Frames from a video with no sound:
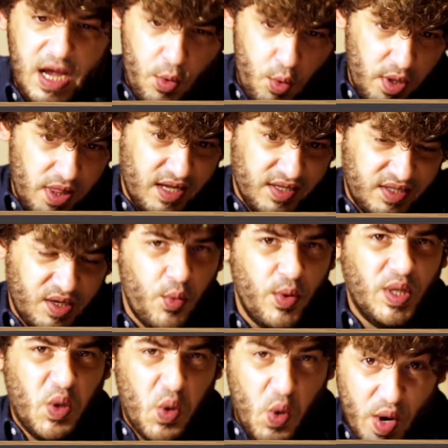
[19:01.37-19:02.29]
yeah, we'll
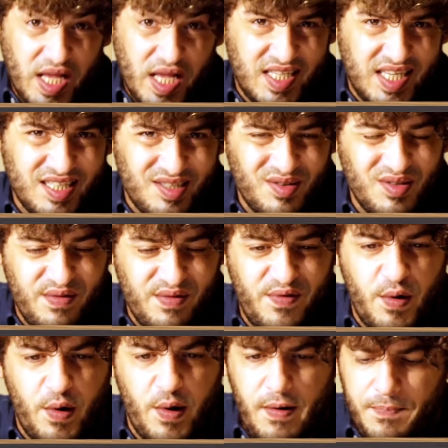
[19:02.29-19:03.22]
answer with queen takes on
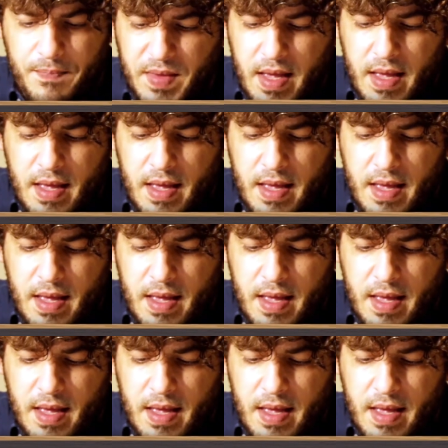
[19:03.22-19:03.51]
d4.